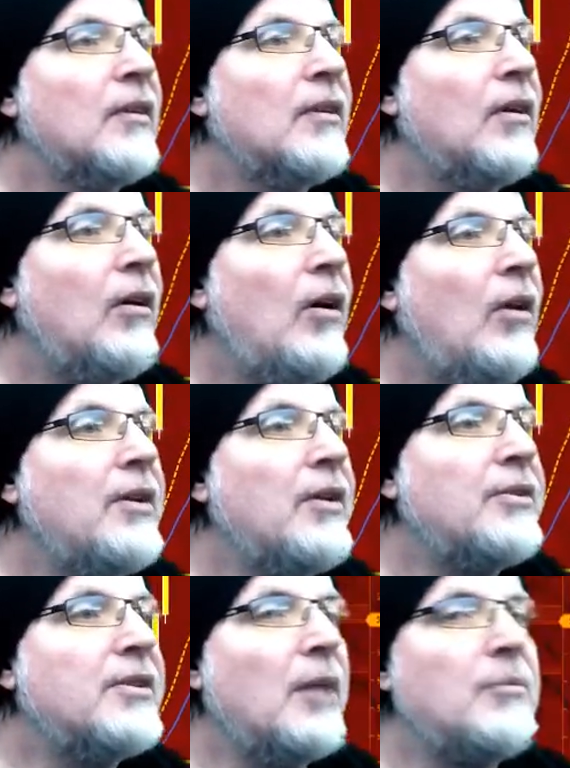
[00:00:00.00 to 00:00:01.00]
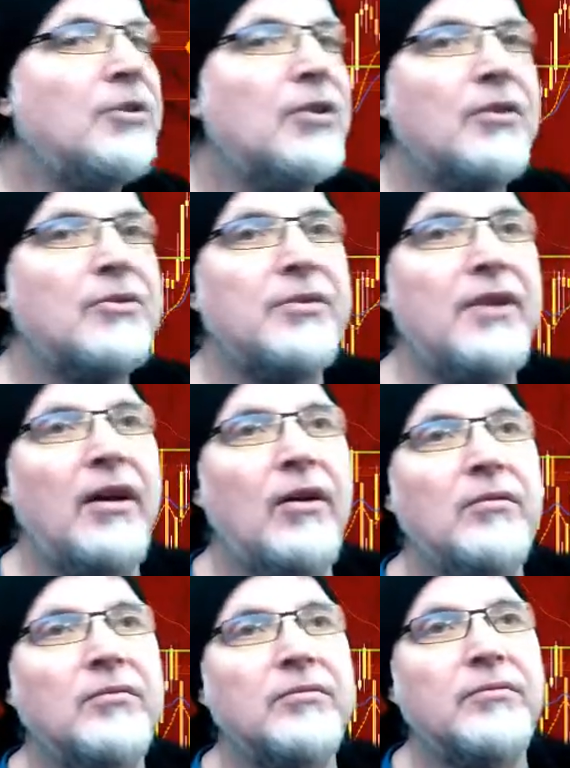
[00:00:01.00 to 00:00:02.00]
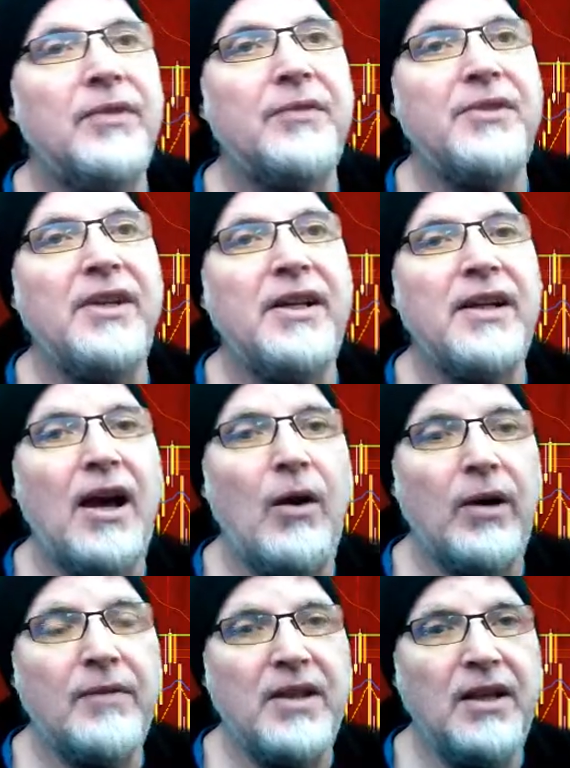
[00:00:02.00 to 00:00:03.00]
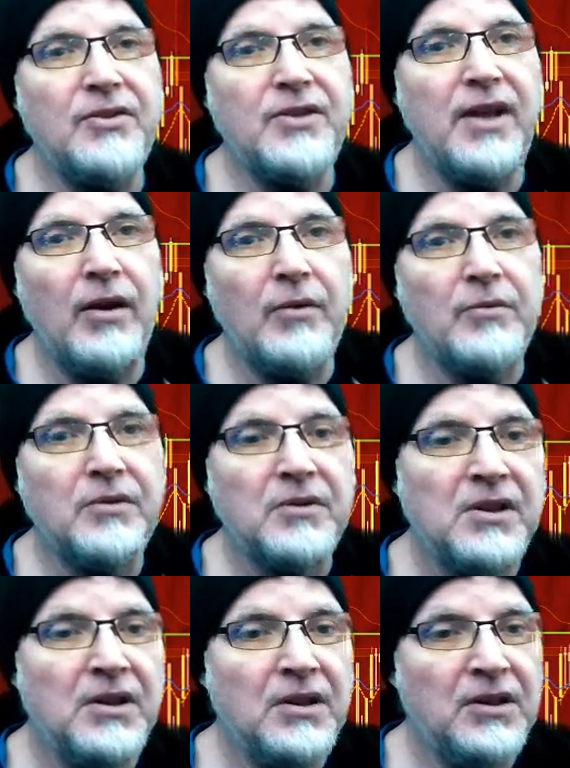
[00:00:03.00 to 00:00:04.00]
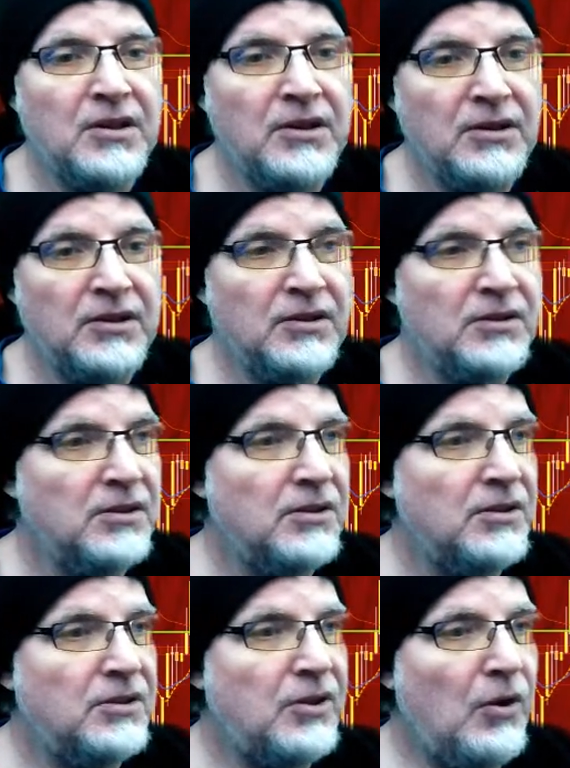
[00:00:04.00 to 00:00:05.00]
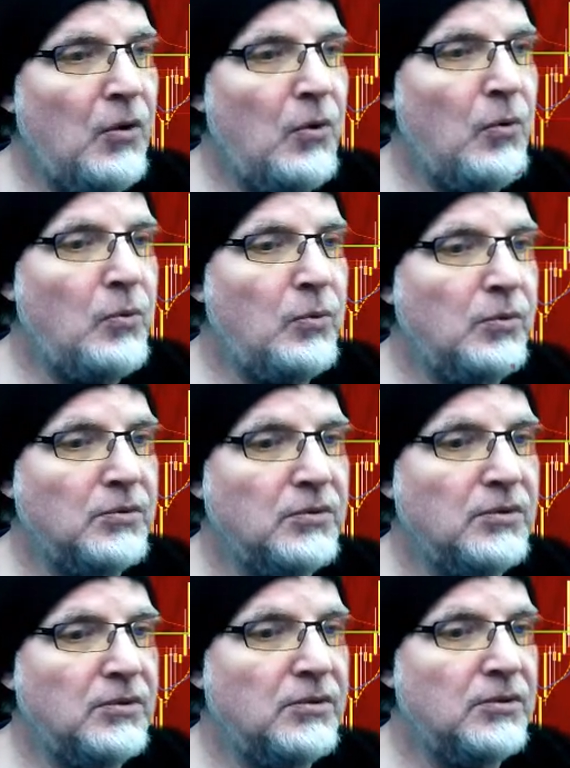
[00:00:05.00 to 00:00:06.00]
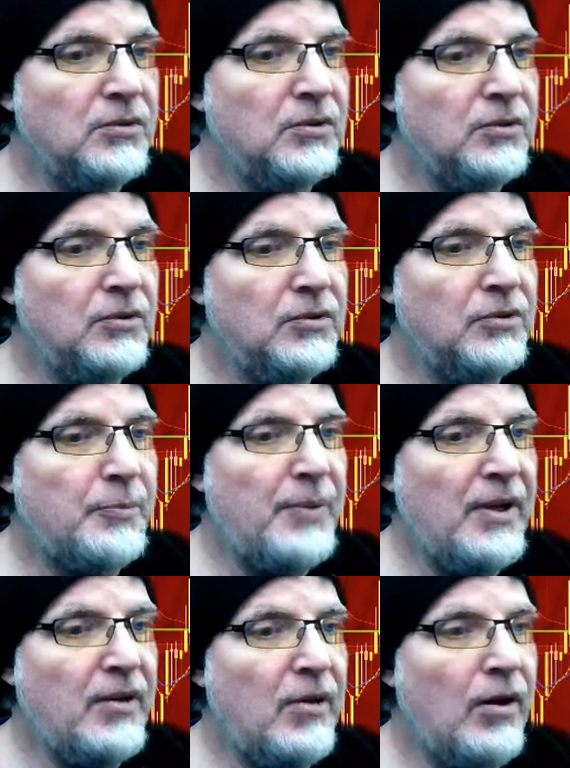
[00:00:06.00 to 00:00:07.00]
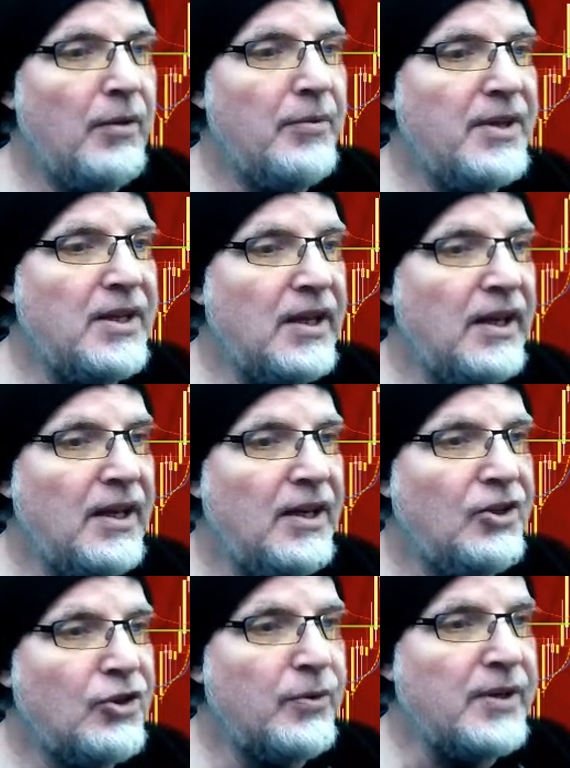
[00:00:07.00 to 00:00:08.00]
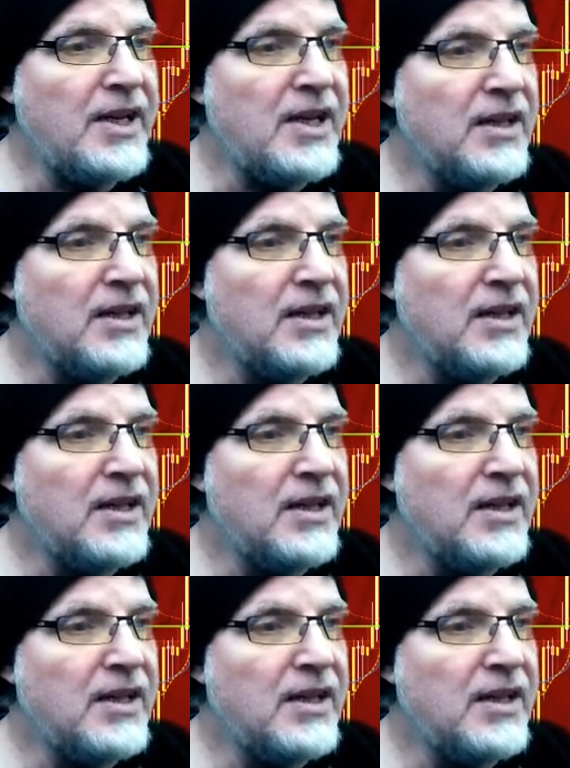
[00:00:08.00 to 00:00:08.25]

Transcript: All the other time charts are down, 15-hour, everything's down. So depending on the entry